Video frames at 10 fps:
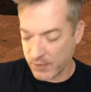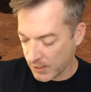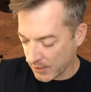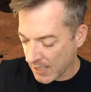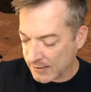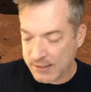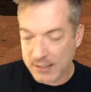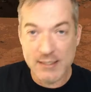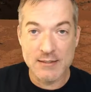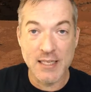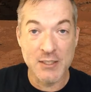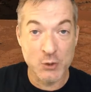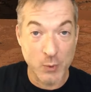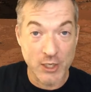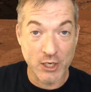NASA
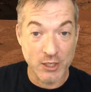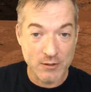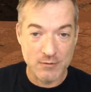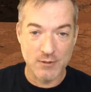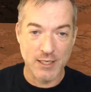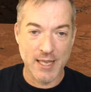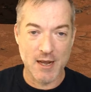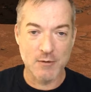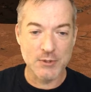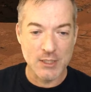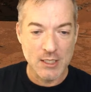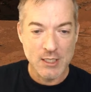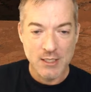InSight Twitter account.